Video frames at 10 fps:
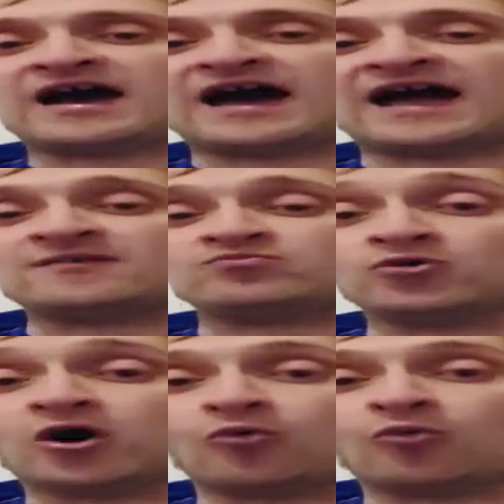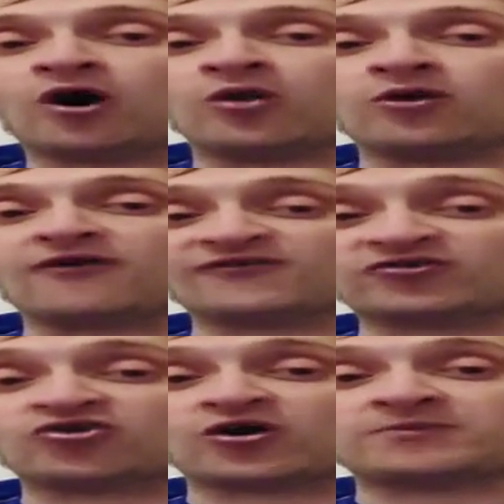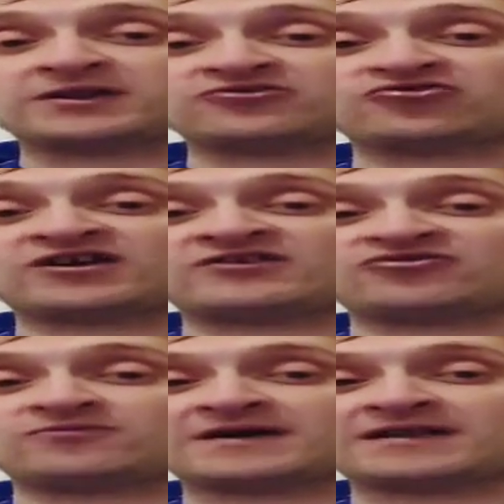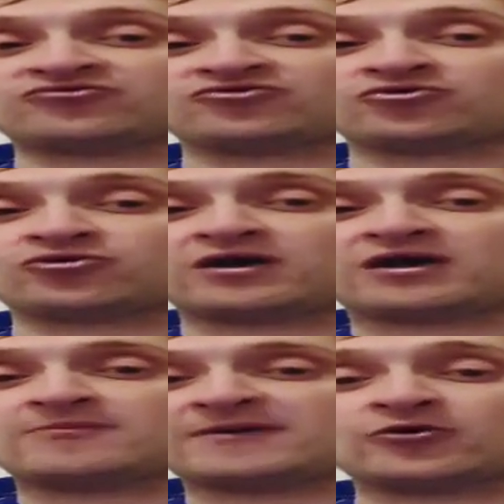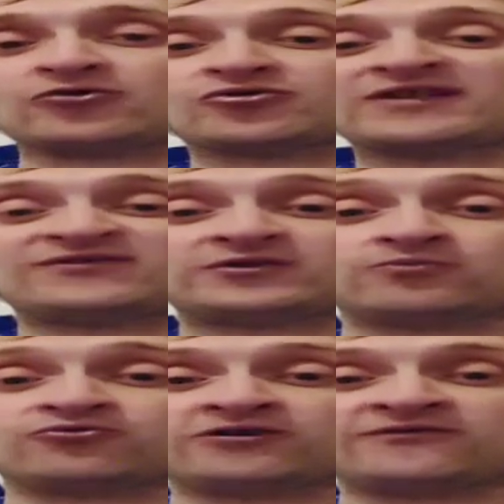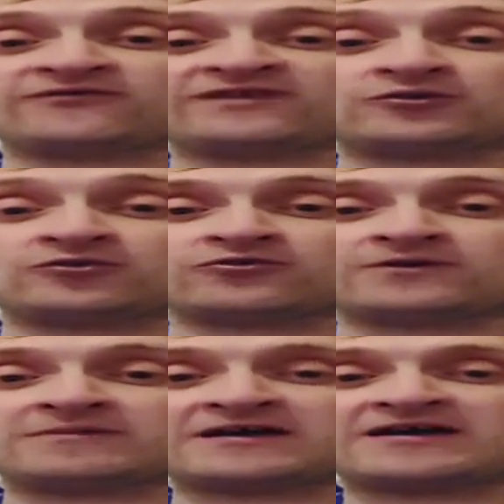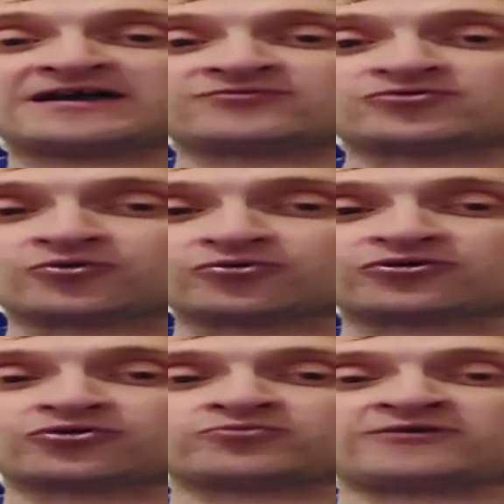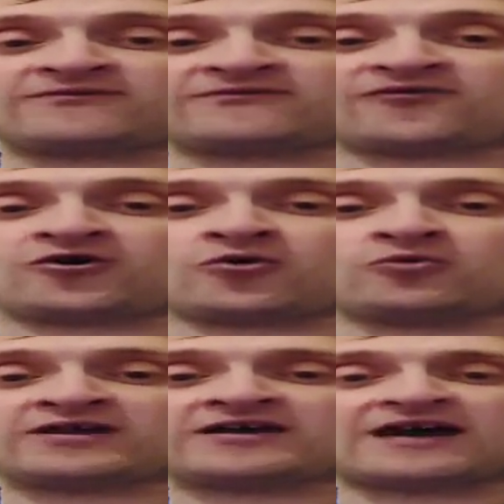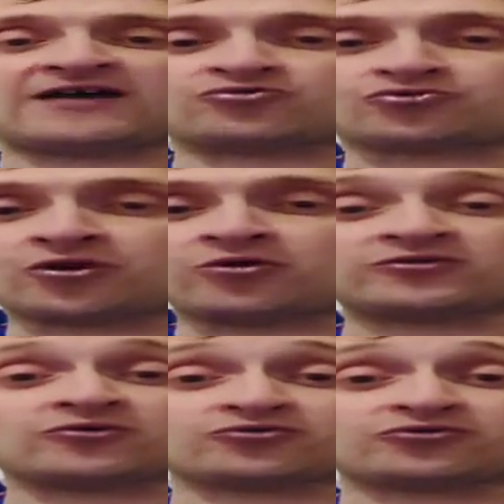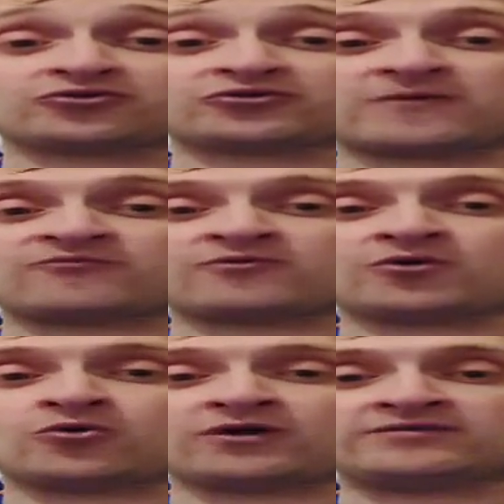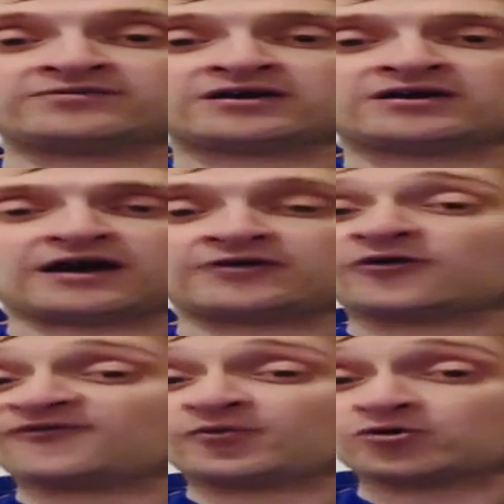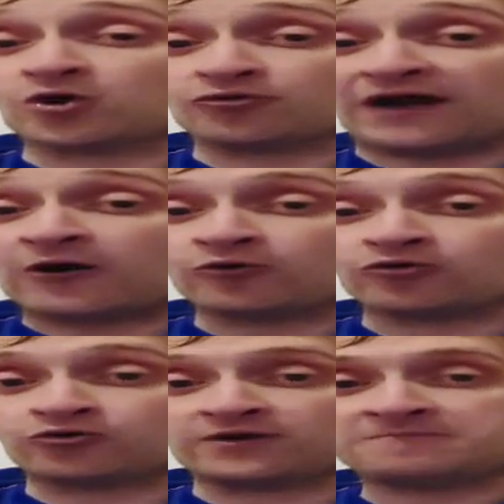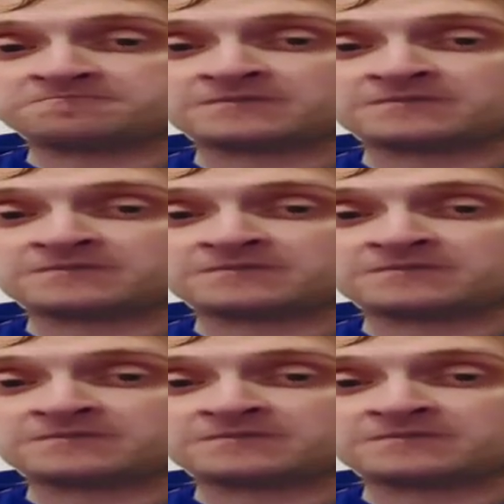I am not one for chopping and changing managers. But I don't see anything improving under him. I don't see us moving forward. I certainly don't see us getting promoted. I don't think we'll go down under him,